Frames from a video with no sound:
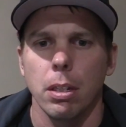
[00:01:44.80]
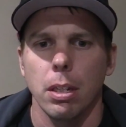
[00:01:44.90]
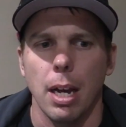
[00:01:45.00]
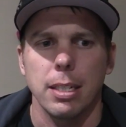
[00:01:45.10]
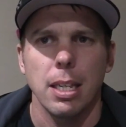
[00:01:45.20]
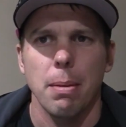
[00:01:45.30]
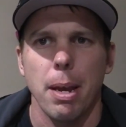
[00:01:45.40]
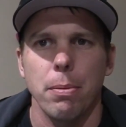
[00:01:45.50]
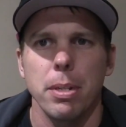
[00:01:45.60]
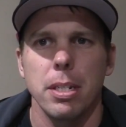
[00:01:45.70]
I take that
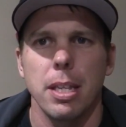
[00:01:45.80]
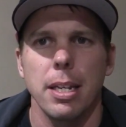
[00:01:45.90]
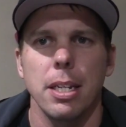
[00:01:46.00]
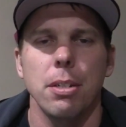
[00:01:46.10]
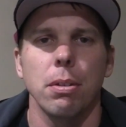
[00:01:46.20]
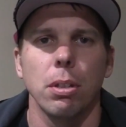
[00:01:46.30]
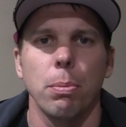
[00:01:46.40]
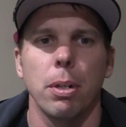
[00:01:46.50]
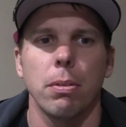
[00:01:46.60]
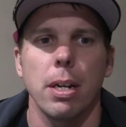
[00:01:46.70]
back. They did do a little
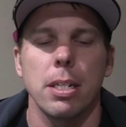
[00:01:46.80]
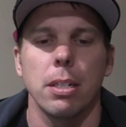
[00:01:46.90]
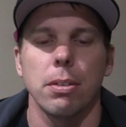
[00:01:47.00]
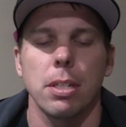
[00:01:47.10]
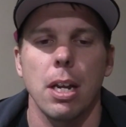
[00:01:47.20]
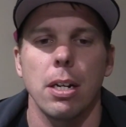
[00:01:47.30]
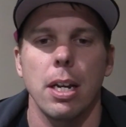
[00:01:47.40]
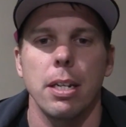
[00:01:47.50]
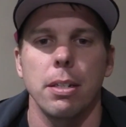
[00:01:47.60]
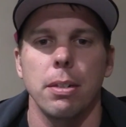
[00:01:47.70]
bit of racing on
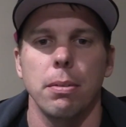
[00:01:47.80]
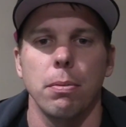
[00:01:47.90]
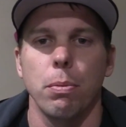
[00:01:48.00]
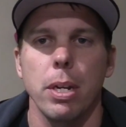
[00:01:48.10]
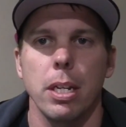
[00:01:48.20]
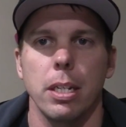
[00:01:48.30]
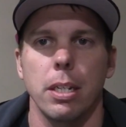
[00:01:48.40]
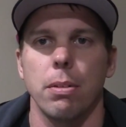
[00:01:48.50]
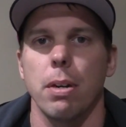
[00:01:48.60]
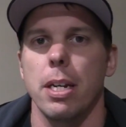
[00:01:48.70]
Saturday. We didn't
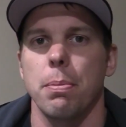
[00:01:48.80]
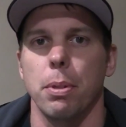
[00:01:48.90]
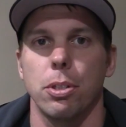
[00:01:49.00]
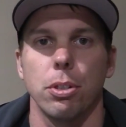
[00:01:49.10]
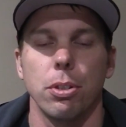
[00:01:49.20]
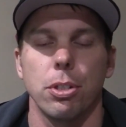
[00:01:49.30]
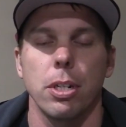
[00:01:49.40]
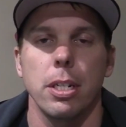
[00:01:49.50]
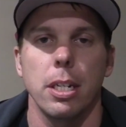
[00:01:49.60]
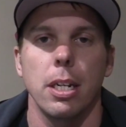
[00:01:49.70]
get to race, but True
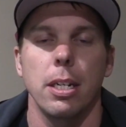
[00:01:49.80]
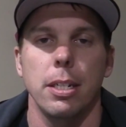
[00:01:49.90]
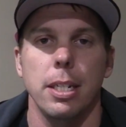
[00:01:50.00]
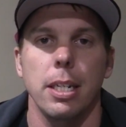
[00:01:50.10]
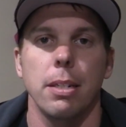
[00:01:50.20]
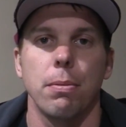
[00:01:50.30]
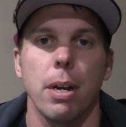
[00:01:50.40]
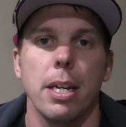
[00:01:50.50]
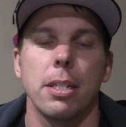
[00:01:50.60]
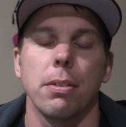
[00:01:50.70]
Street did
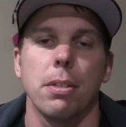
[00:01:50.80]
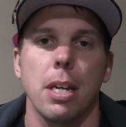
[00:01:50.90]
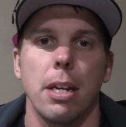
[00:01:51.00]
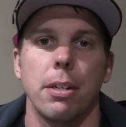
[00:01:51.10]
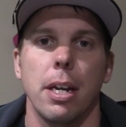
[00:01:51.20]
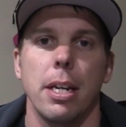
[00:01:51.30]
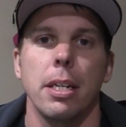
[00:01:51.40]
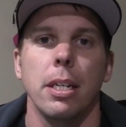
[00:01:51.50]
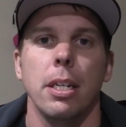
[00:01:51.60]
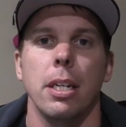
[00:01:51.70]
race on Saturday.
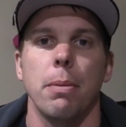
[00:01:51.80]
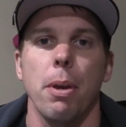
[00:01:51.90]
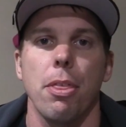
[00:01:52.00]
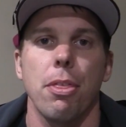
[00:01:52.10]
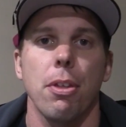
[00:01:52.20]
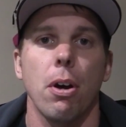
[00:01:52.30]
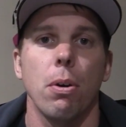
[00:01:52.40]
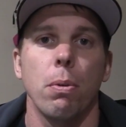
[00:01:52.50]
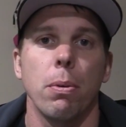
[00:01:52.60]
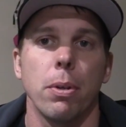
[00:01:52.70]
And we
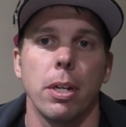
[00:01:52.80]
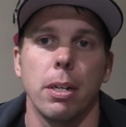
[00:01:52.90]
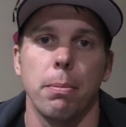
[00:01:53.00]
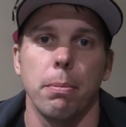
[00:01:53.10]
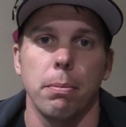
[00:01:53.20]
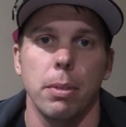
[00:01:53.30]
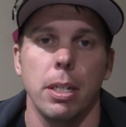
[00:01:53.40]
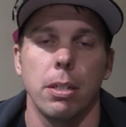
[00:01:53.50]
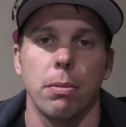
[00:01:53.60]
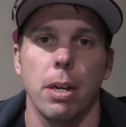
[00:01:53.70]
thought we were going to
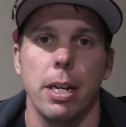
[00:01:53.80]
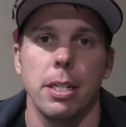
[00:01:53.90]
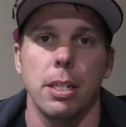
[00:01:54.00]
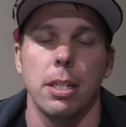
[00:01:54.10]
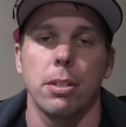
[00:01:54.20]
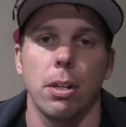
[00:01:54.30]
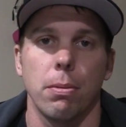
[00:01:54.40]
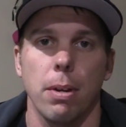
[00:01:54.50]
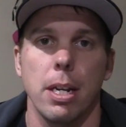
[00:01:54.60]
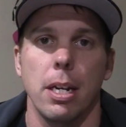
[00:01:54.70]
get to race, and it started
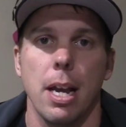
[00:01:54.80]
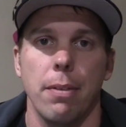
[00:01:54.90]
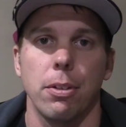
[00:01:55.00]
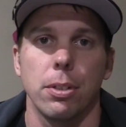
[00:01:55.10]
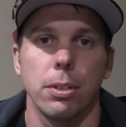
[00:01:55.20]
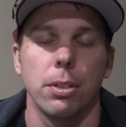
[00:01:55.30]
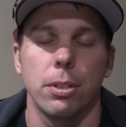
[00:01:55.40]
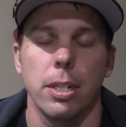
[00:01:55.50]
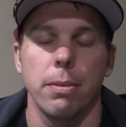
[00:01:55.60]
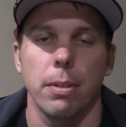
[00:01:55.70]
raining after True
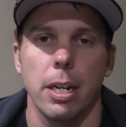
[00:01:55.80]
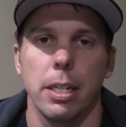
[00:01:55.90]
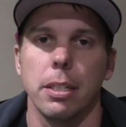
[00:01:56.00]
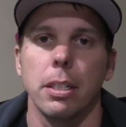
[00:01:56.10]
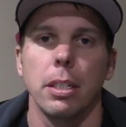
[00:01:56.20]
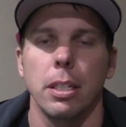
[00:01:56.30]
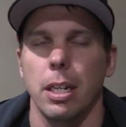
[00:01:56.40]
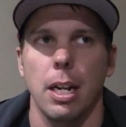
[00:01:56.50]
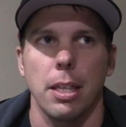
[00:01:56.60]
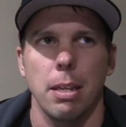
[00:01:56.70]
Street ran.
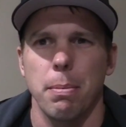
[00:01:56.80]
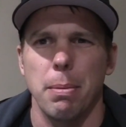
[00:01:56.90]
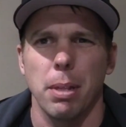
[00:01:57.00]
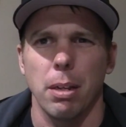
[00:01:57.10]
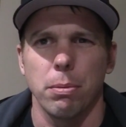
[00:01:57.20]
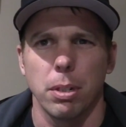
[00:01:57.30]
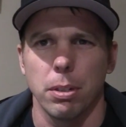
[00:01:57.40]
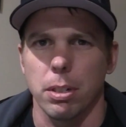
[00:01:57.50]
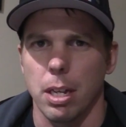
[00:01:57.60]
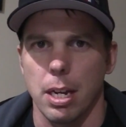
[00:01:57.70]
And I think maybe like one
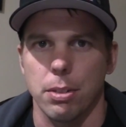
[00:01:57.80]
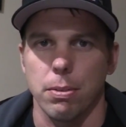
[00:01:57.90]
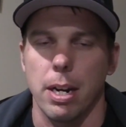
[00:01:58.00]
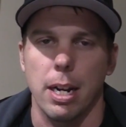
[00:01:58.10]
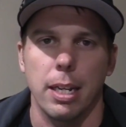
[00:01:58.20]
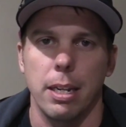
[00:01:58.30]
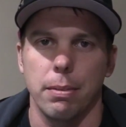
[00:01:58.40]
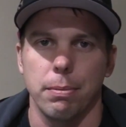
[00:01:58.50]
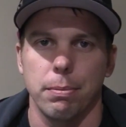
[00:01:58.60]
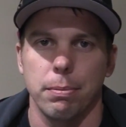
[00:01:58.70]
other class ran. I
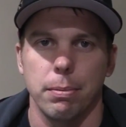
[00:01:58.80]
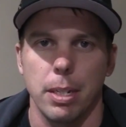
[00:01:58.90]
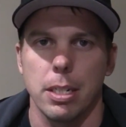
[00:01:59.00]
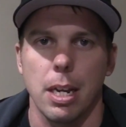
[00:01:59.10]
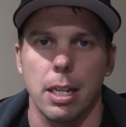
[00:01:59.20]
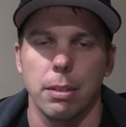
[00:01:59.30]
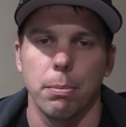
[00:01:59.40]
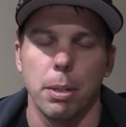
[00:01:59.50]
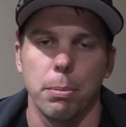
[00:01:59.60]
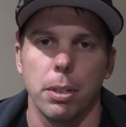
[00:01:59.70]
can't exactly
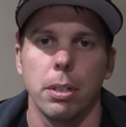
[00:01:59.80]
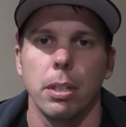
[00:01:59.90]
remember.